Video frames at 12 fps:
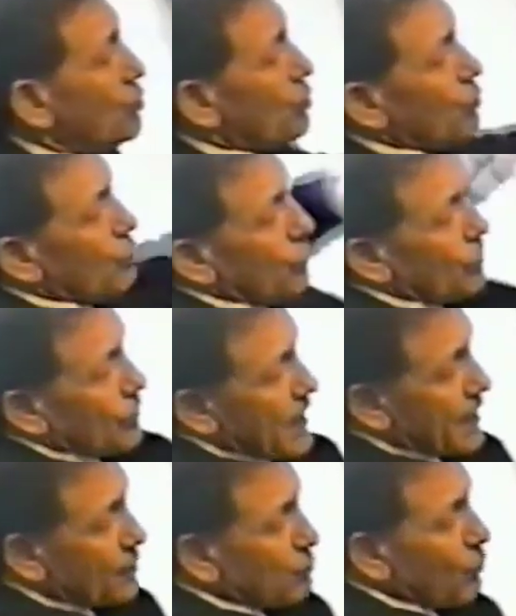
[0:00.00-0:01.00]
or
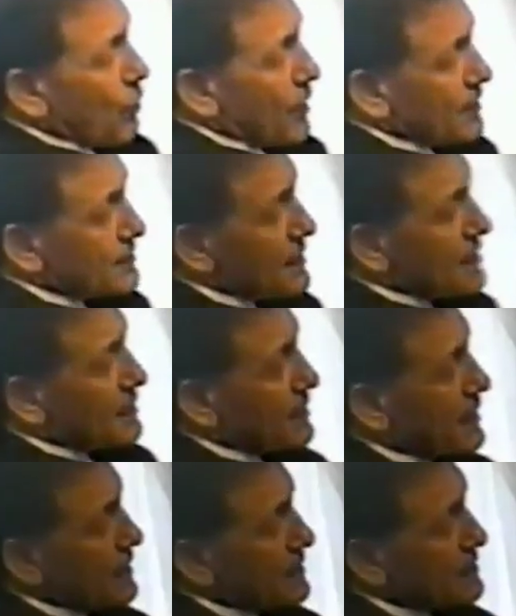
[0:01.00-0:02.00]
lengthwise
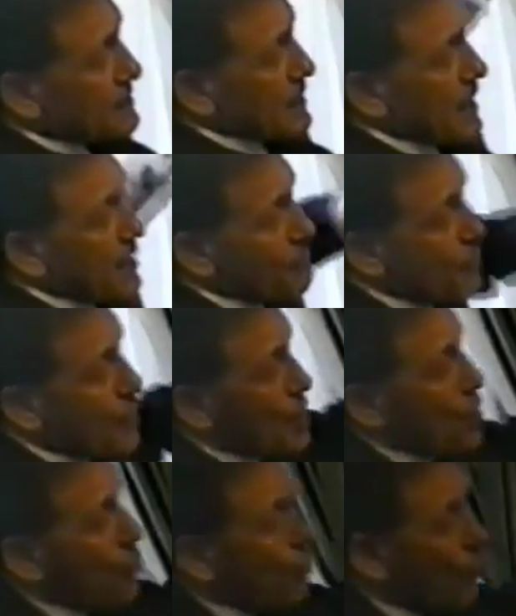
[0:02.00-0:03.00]
to get the same
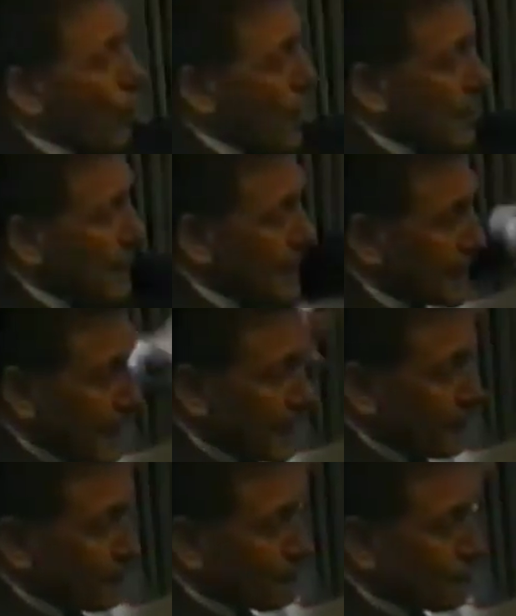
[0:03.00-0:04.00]
winding
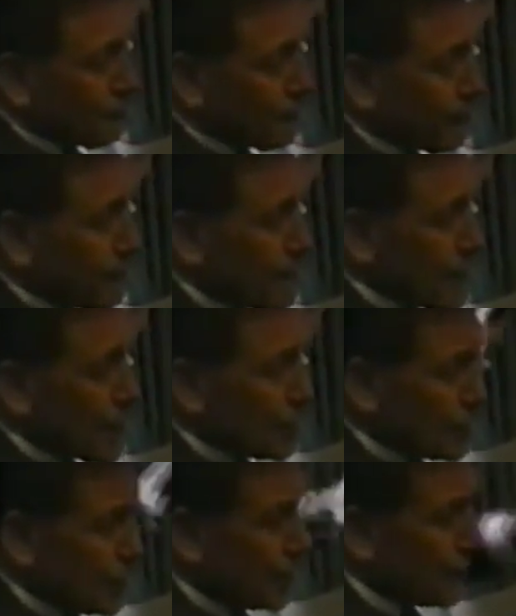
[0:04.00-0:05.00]

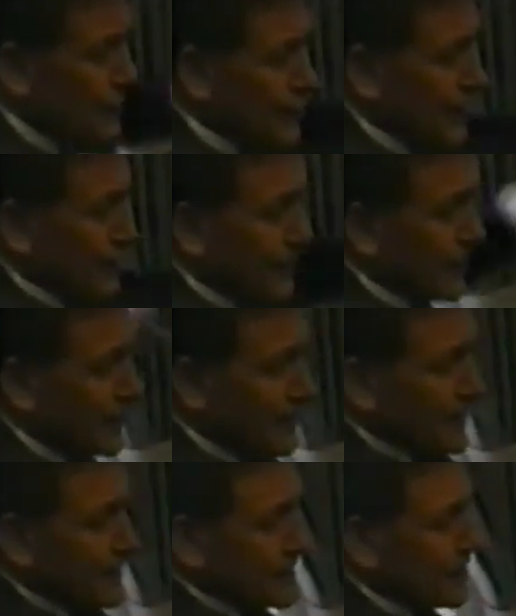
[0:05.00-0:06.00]
surface area.
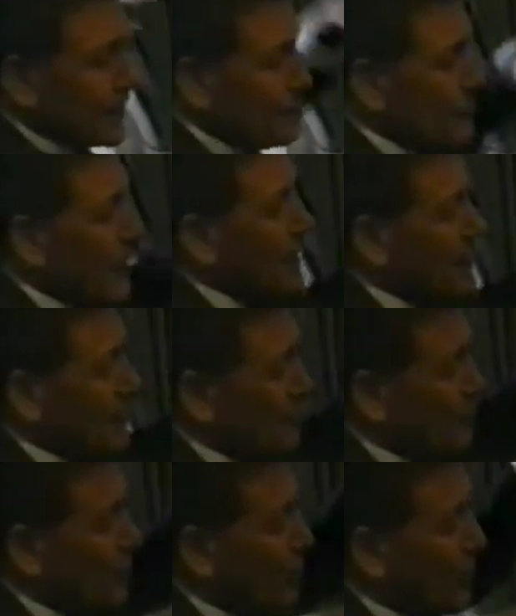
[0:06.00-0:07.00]
So you can make it in
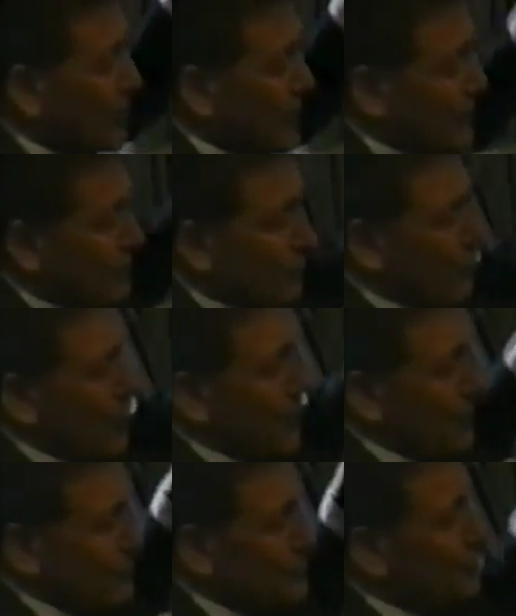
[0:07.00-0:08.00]
a variety of
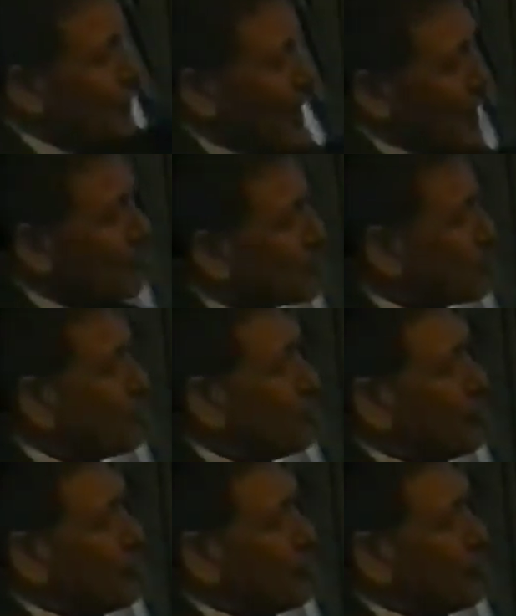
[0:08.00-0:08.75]
round shapes to